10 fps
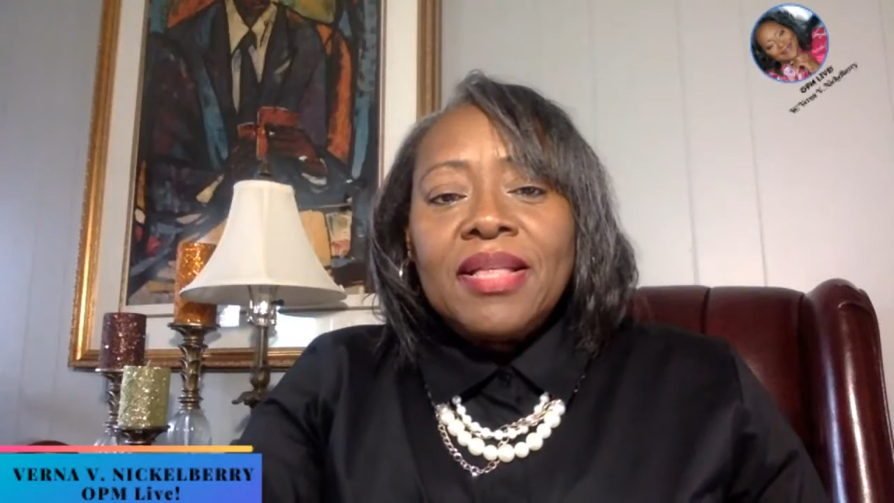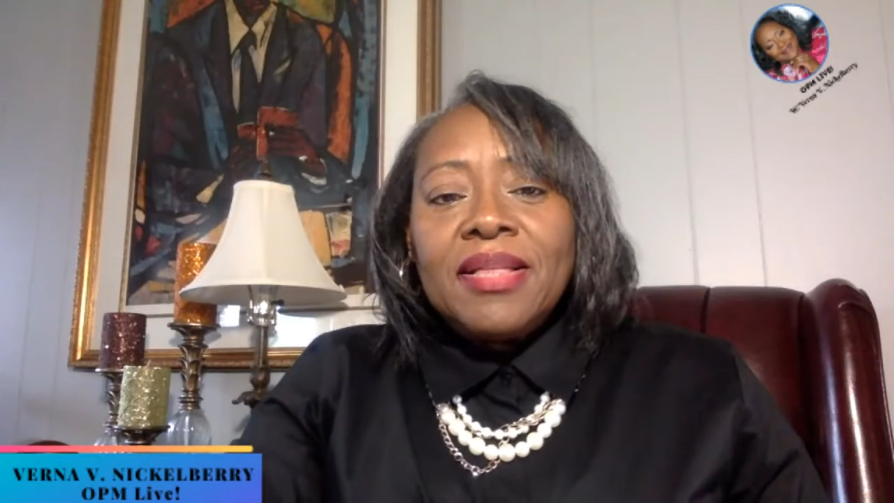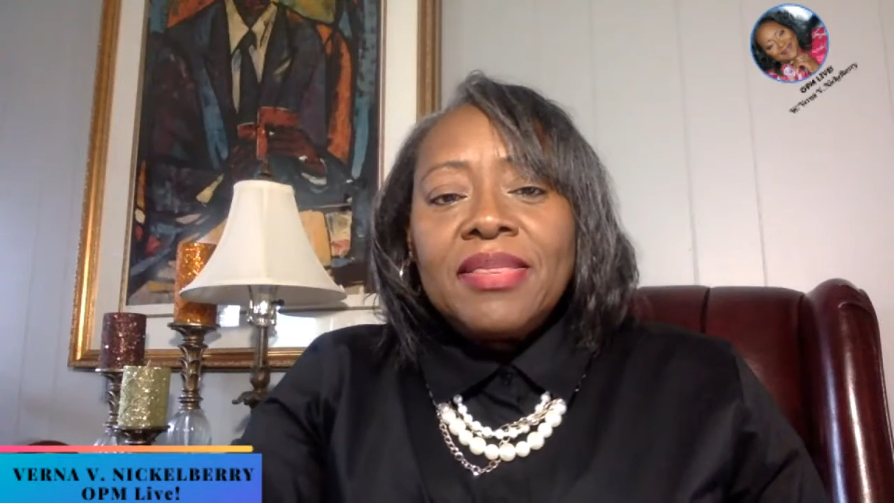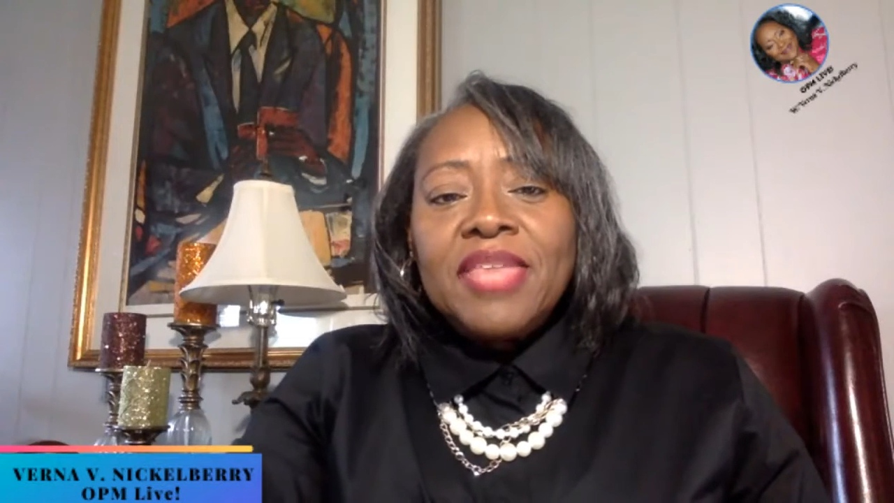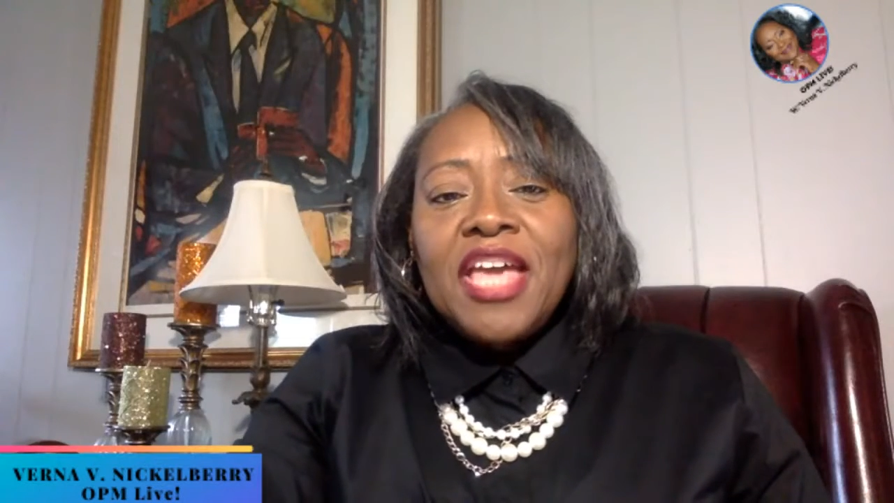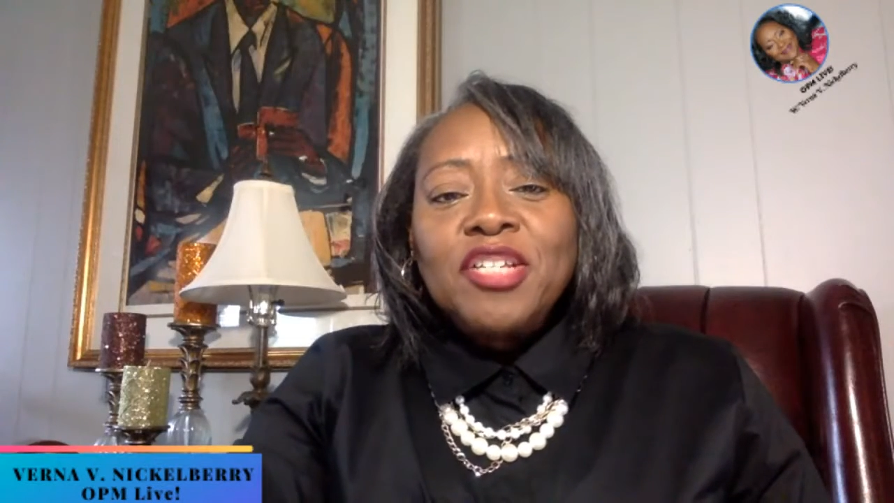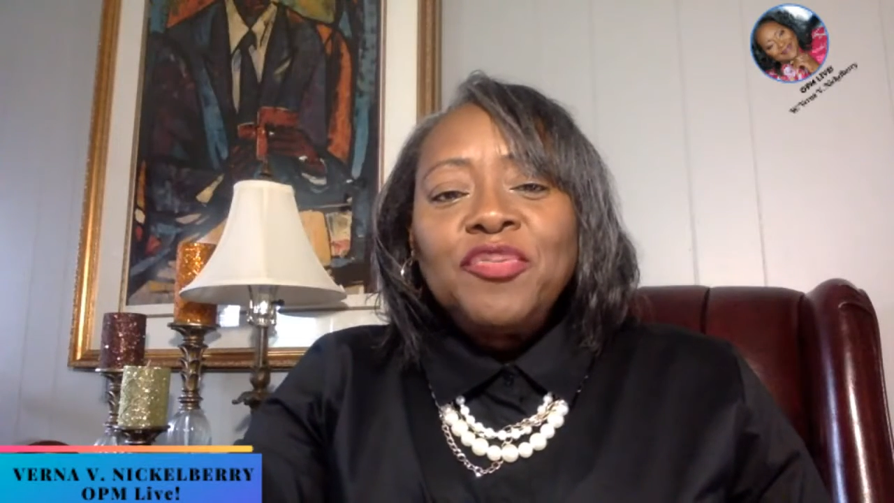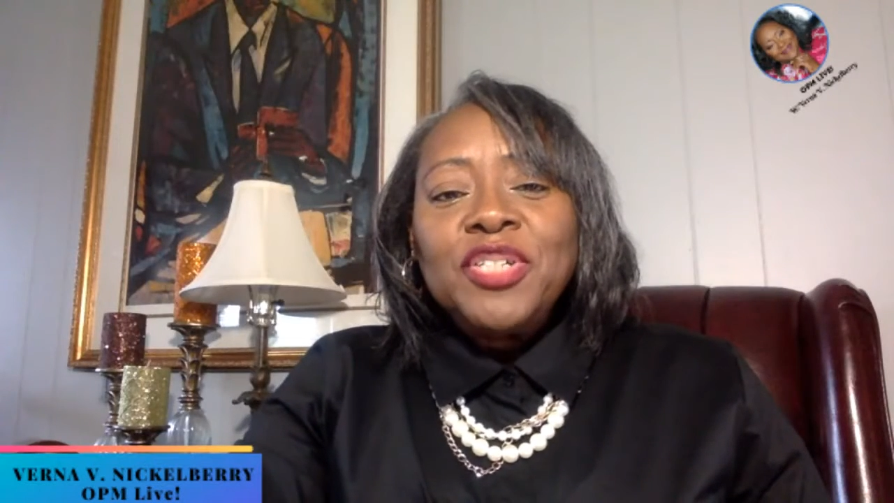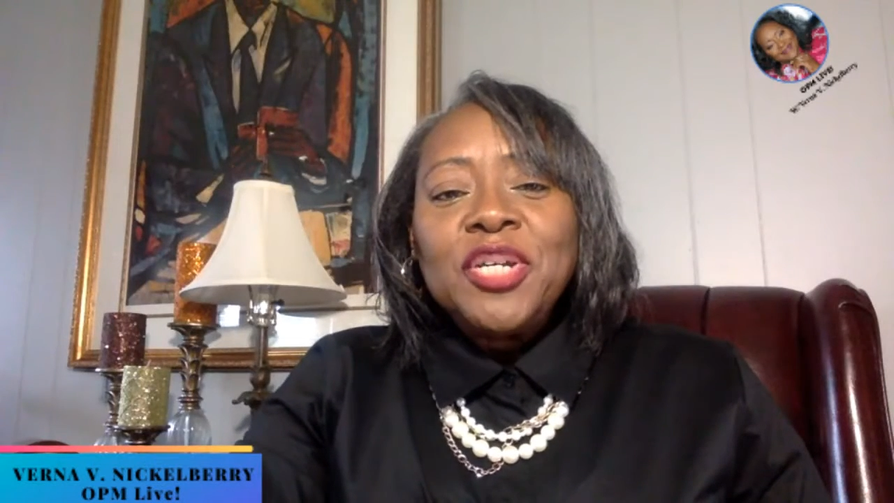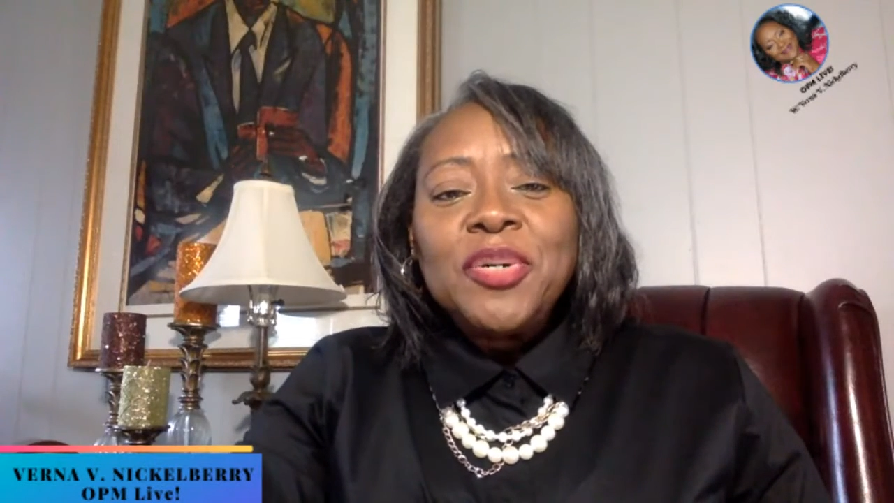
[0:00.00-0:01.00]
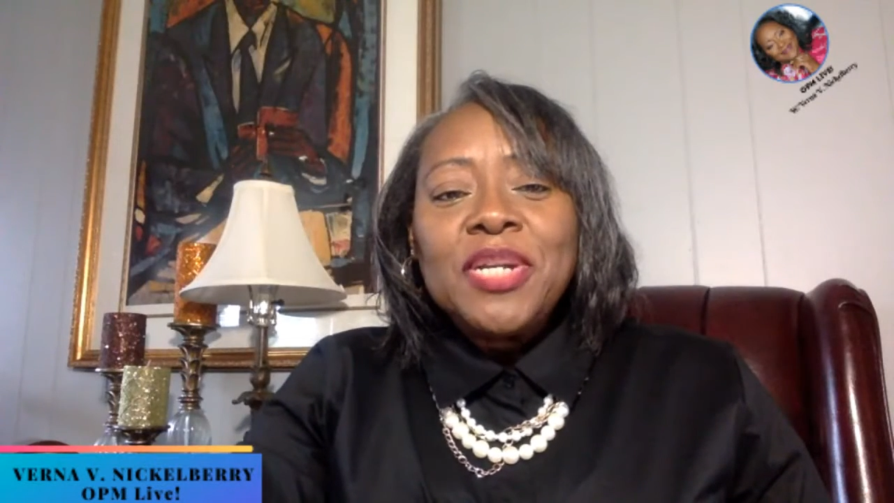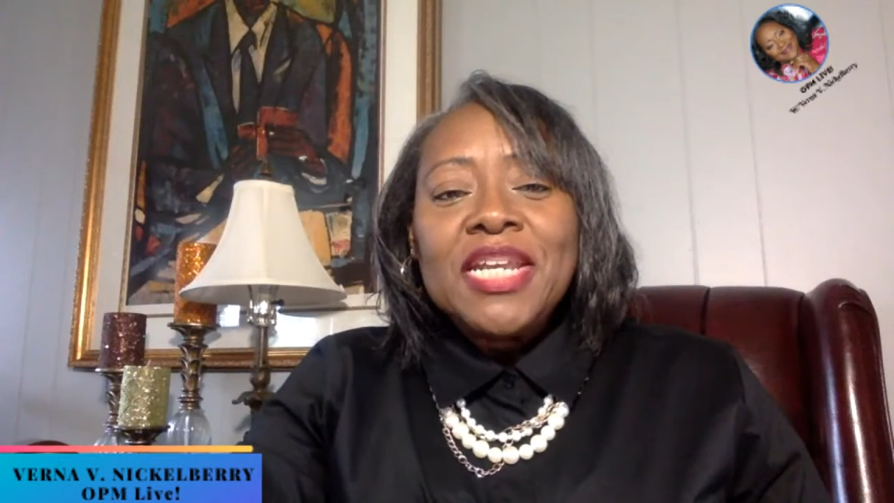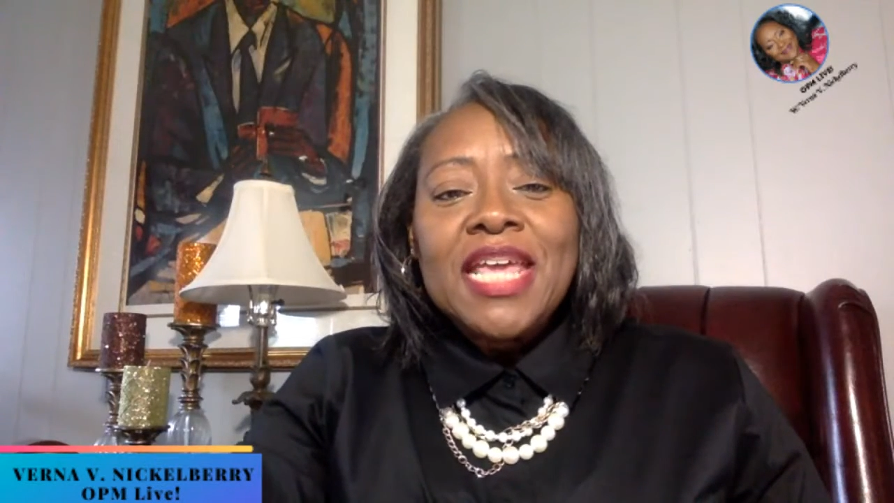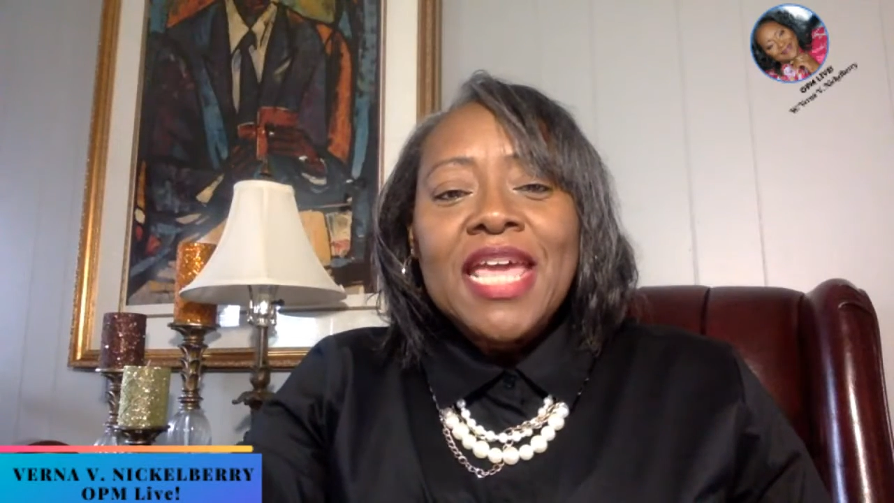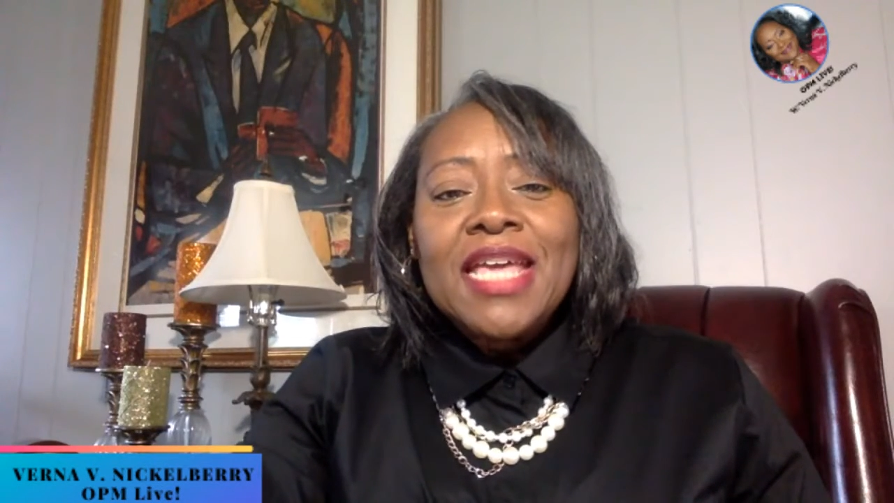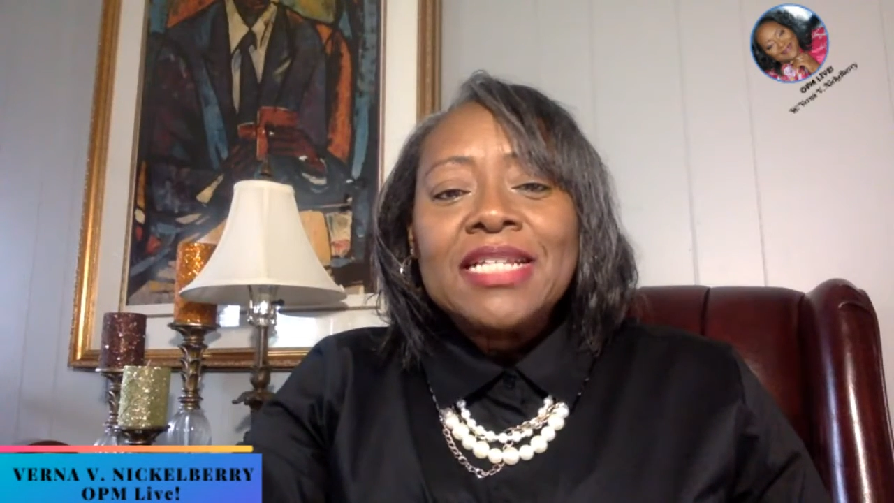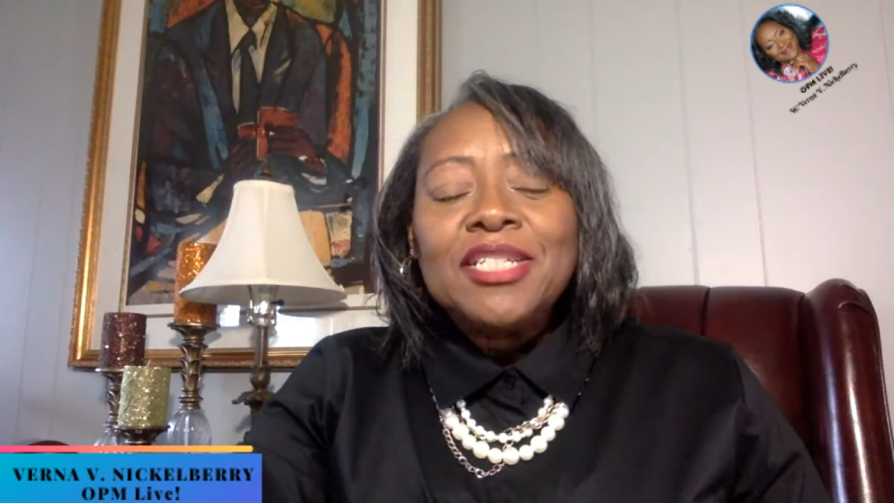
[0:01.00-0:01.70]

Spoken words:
Thanks for tuning in